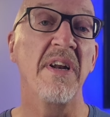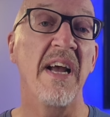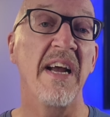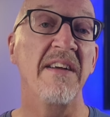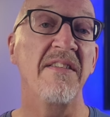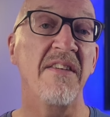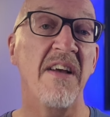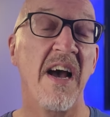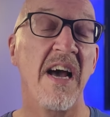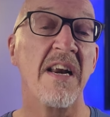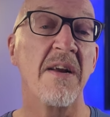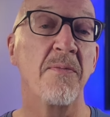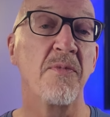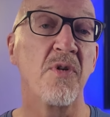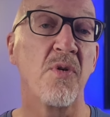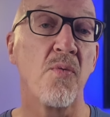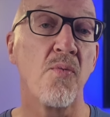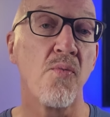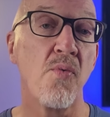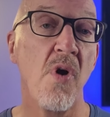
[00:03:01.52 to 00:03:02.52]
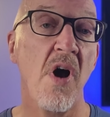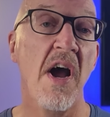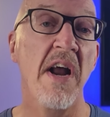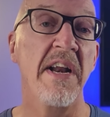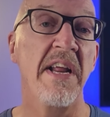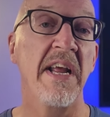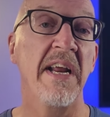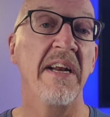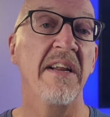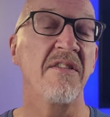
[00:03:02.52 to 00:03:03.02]
nice item to run
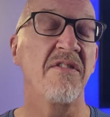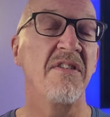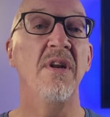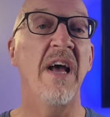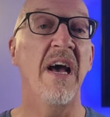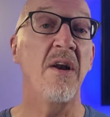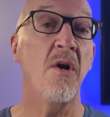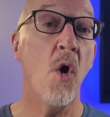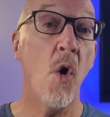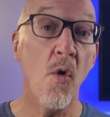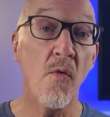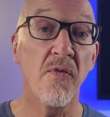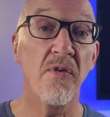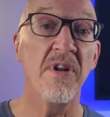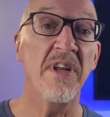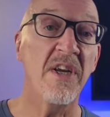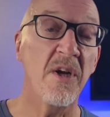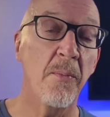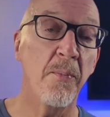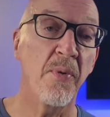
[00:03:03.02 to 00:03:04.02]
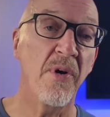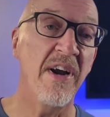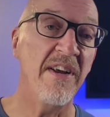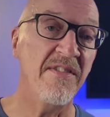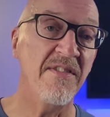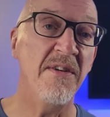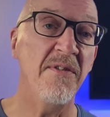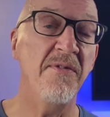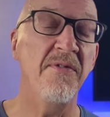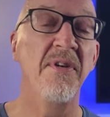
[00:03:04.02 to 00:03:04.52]
in. It's not overly
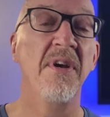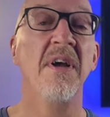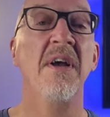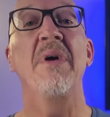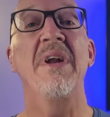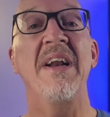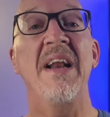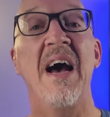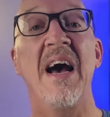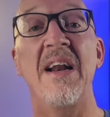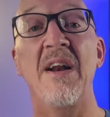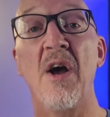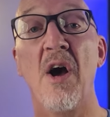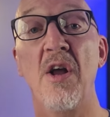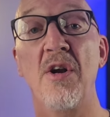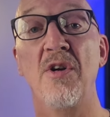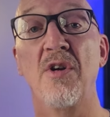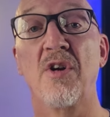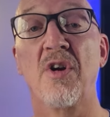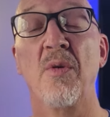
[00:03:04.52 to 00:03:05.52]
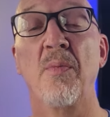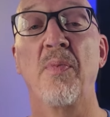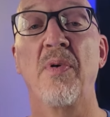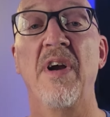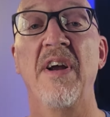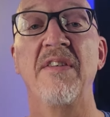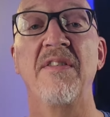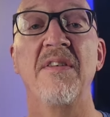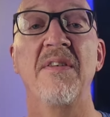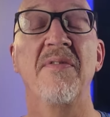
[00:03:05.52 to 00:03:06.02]
compressive, but not under
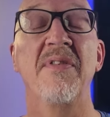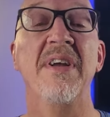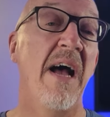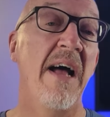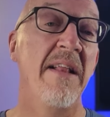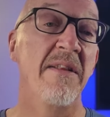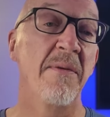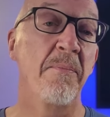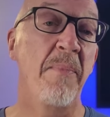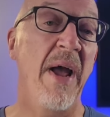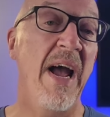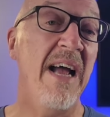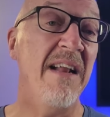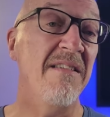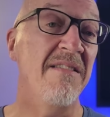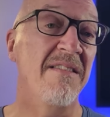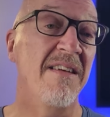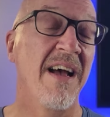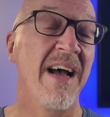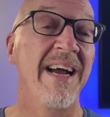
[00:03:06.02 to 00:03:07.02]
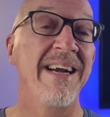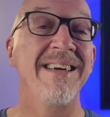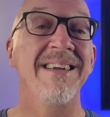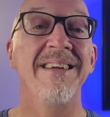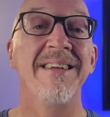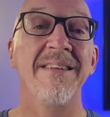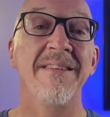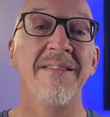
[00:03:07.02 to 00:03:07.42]
compressive. On the bad side,